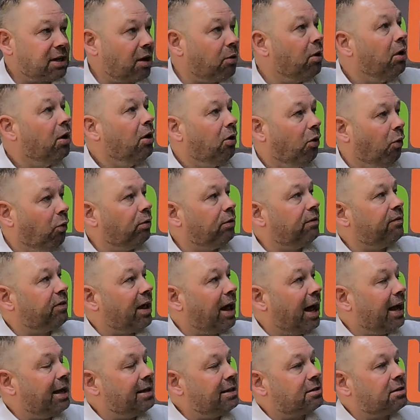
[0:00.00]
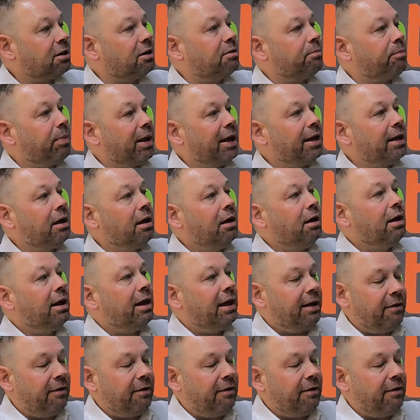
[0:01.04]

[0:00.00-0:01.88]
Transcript: So all of that is going to be